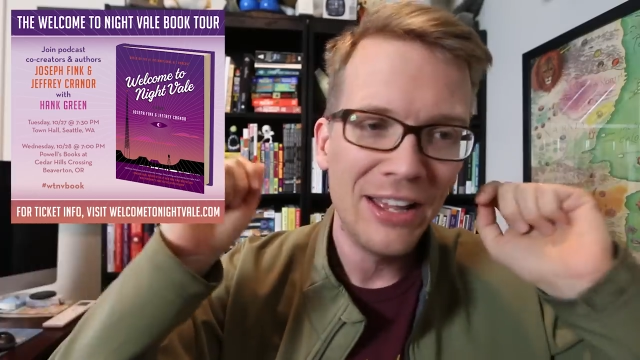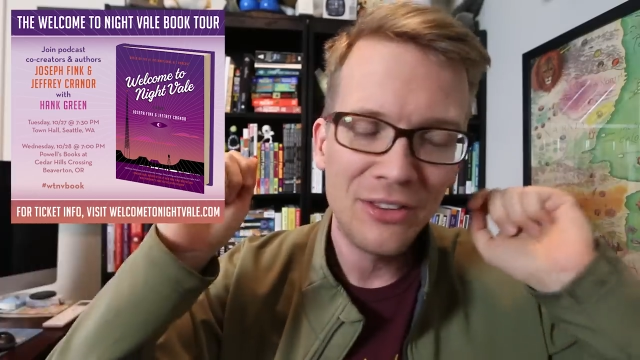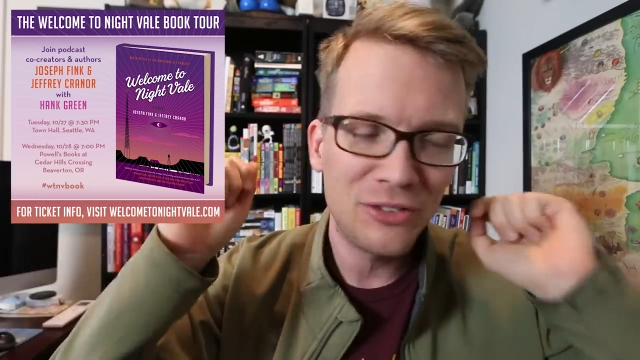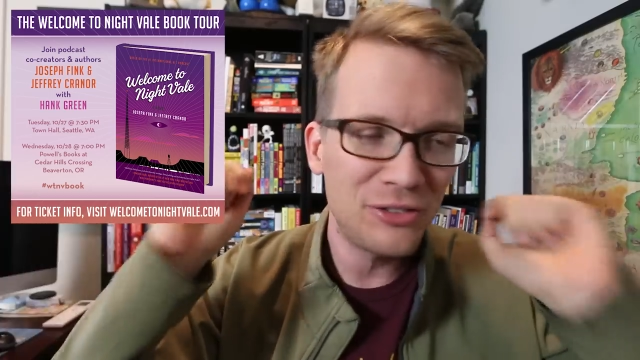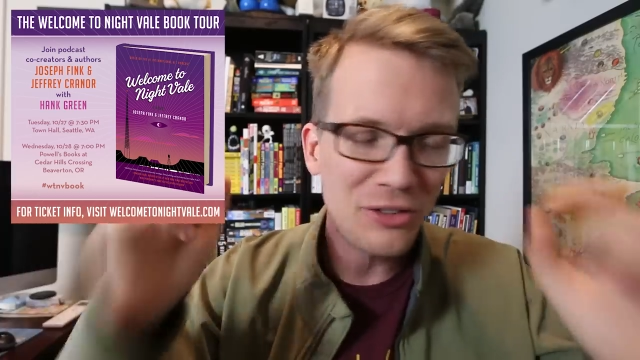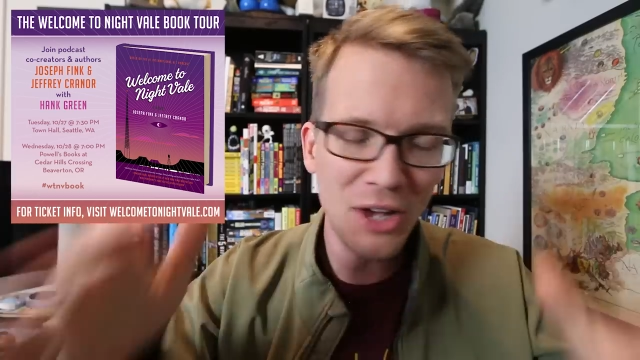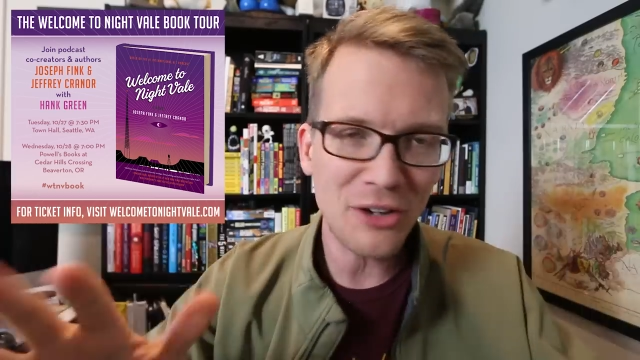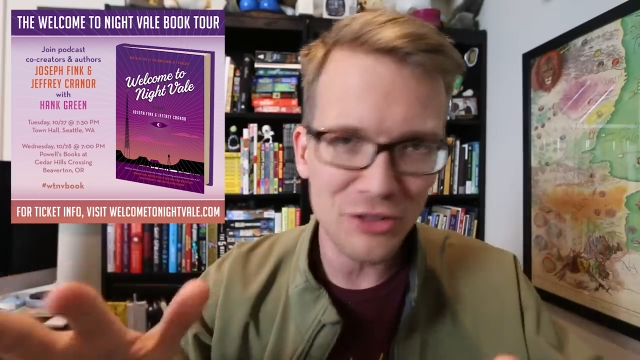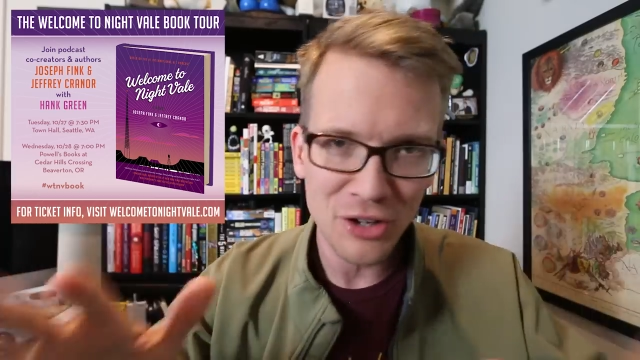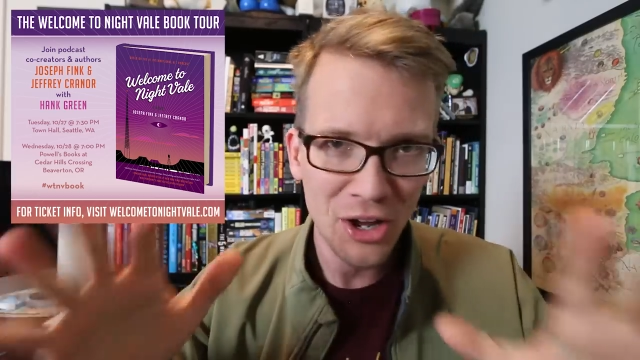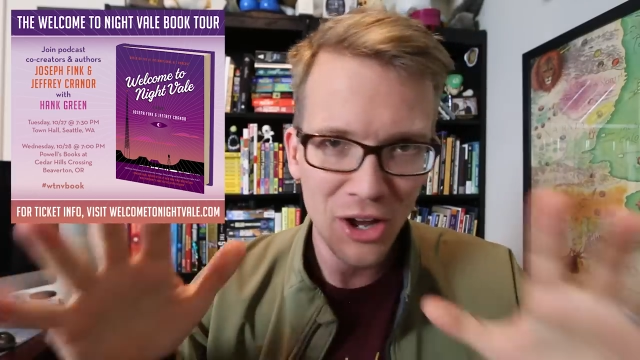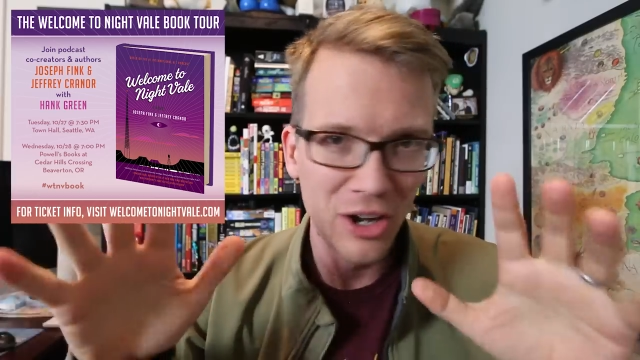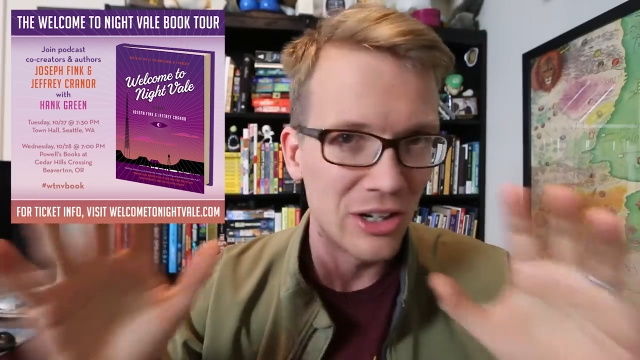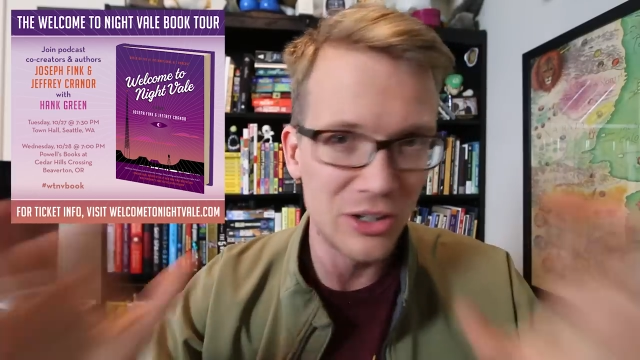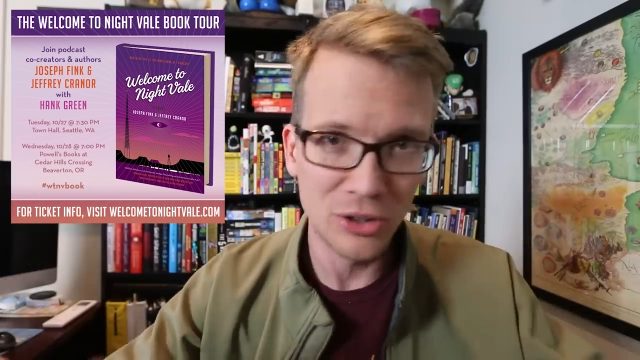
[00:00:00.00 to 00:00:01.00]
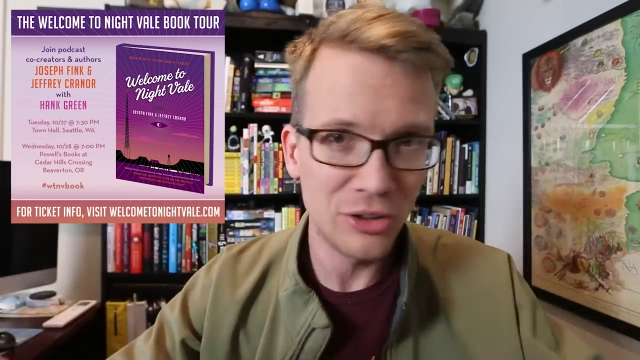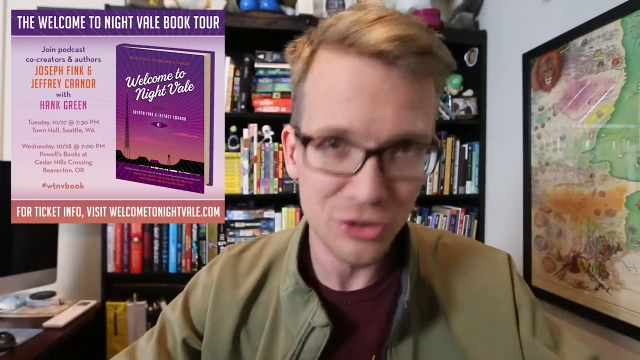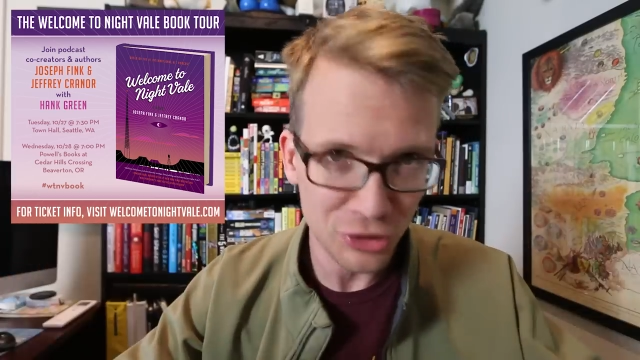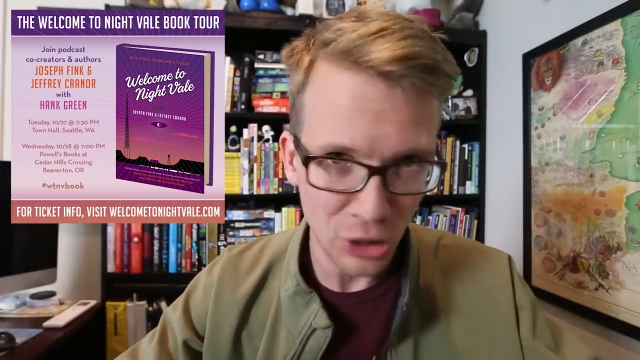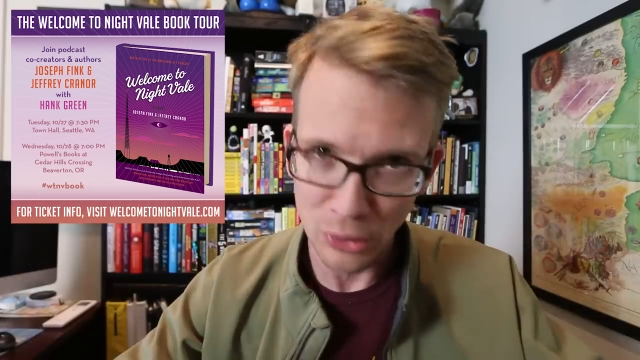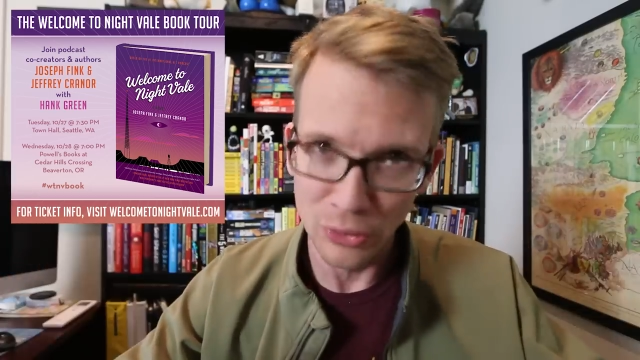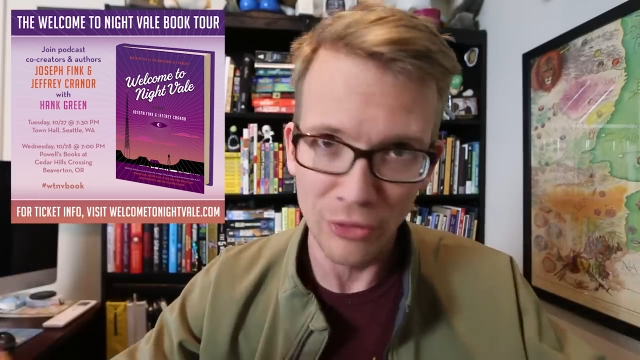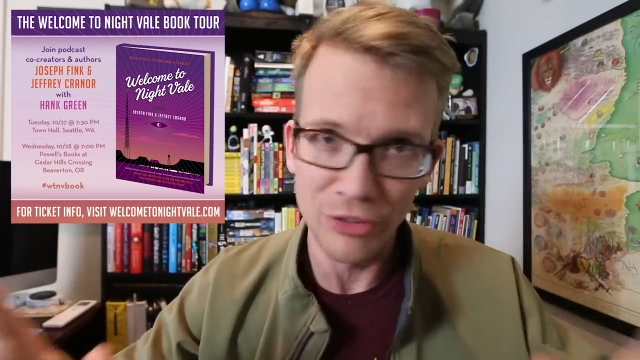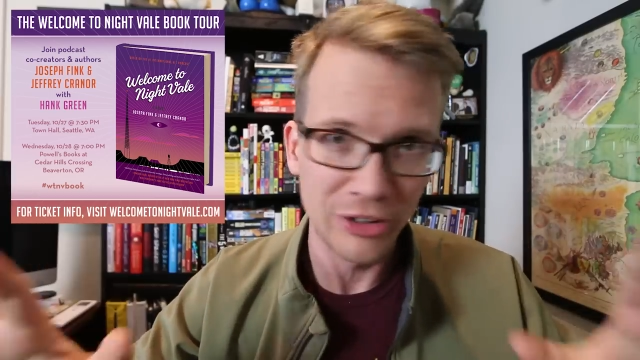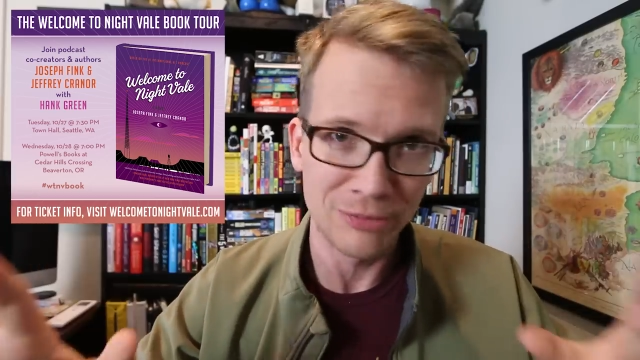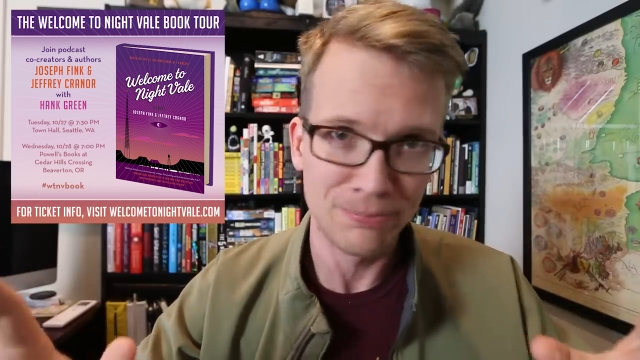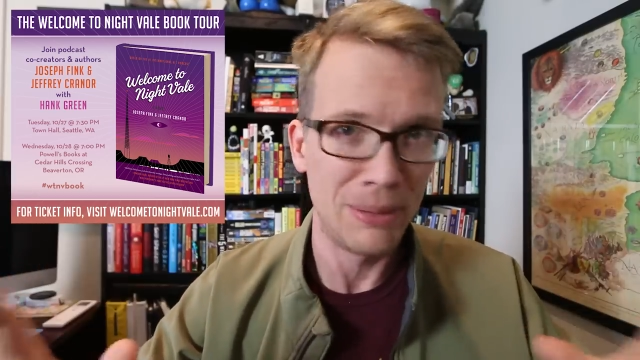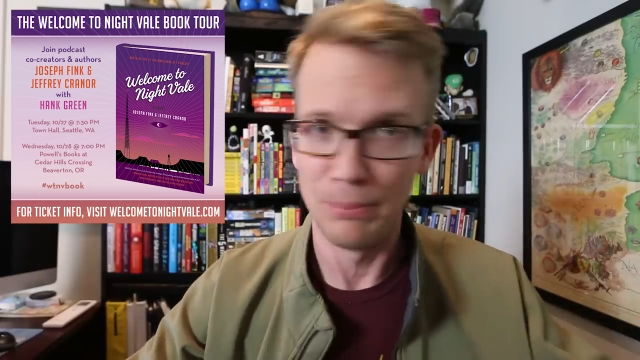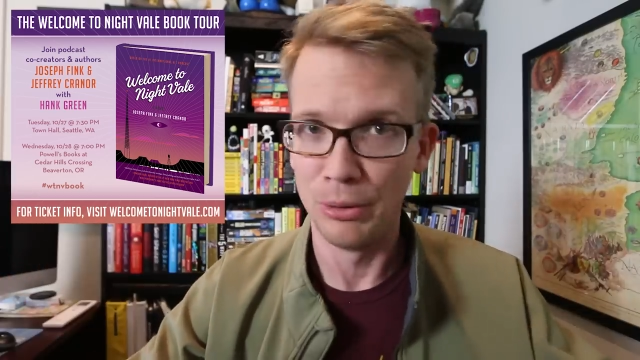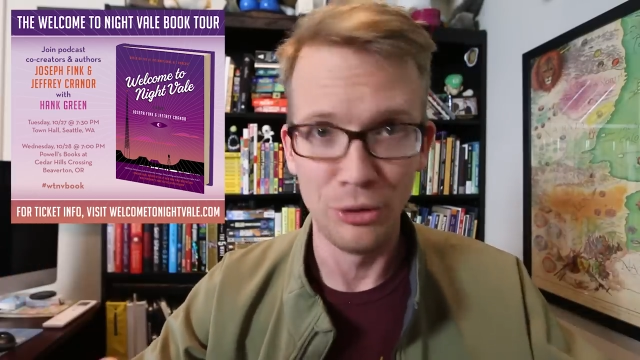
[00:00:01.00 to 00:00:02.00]
It's such a good show that these
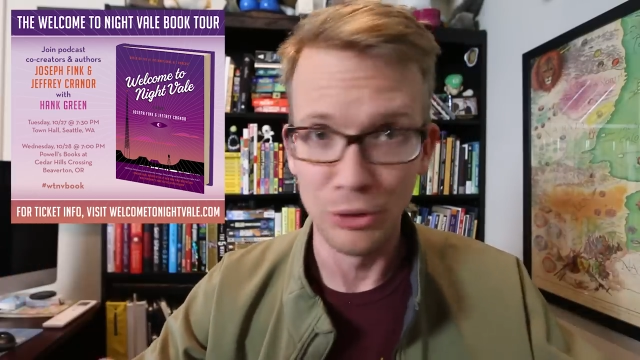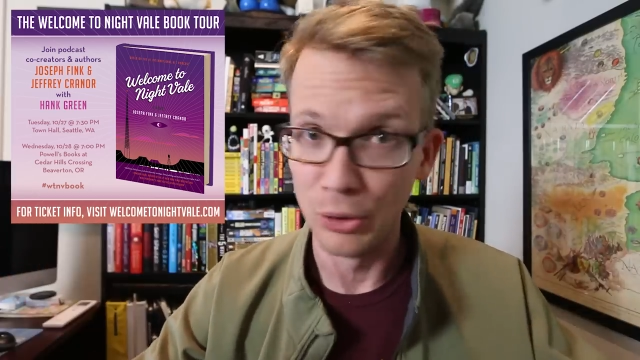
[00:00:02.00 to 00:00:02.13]
people